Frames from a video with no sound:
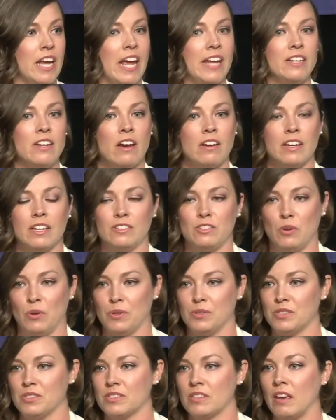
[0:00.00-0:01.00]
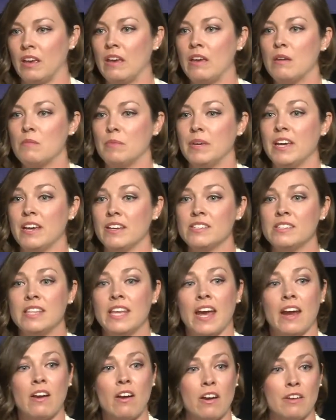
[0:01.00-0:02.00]
and young adults, because
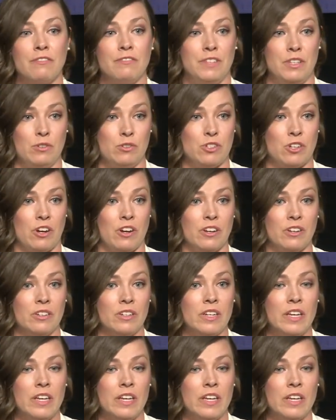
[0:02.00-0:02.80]
they're our future.